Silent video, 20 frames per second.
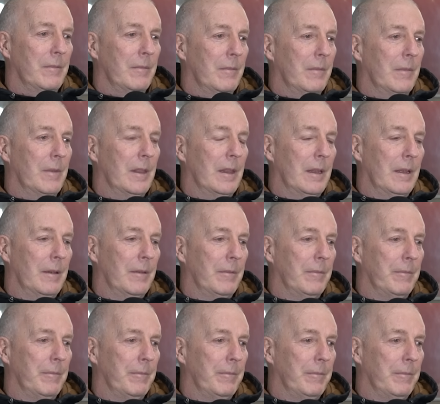
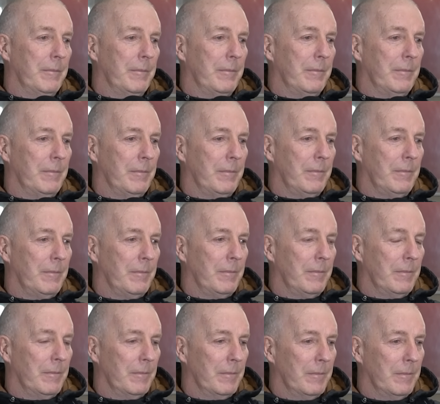
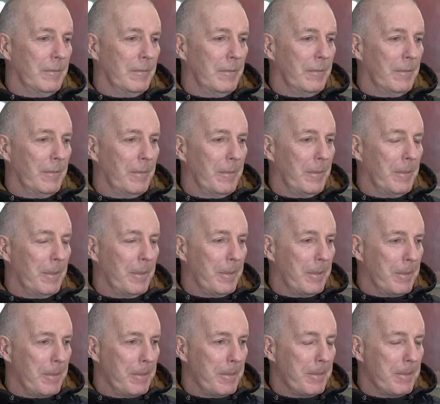
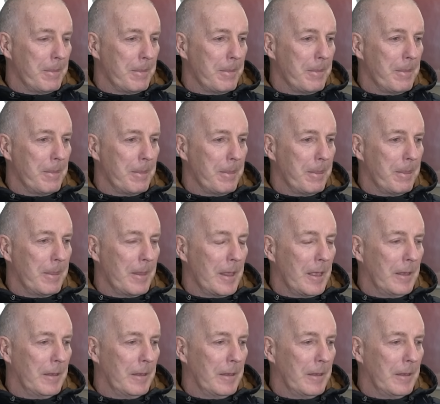No words are spoken by the person on screen.